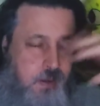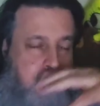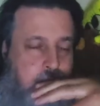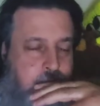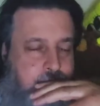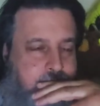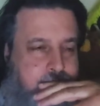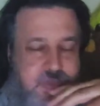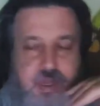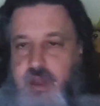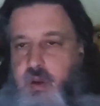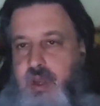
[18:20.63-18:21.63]
Well,
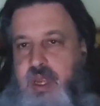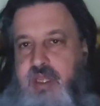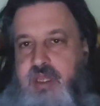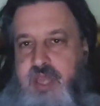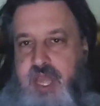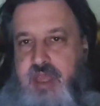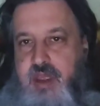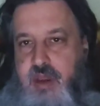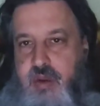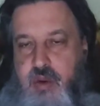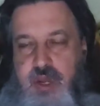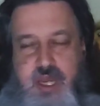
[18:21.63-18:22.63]
you're going into
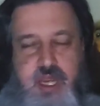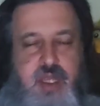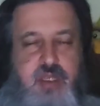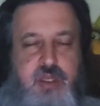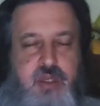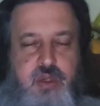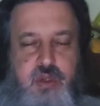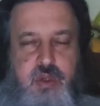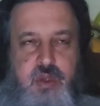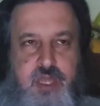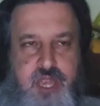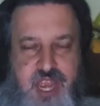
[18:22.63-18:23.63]

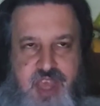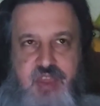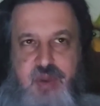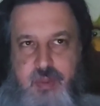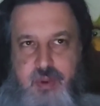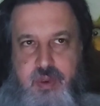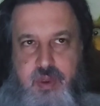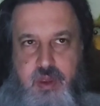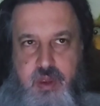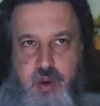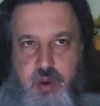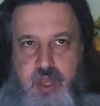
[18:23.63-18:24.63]

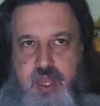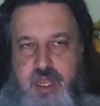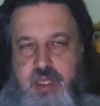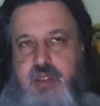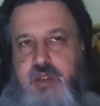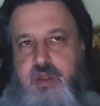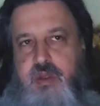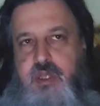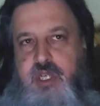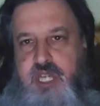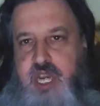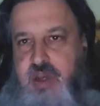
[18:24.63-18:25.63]

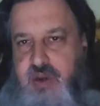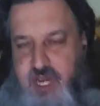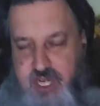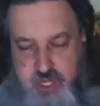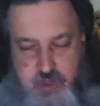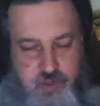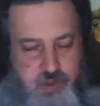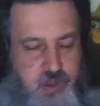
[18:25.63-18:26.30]
the gender issue.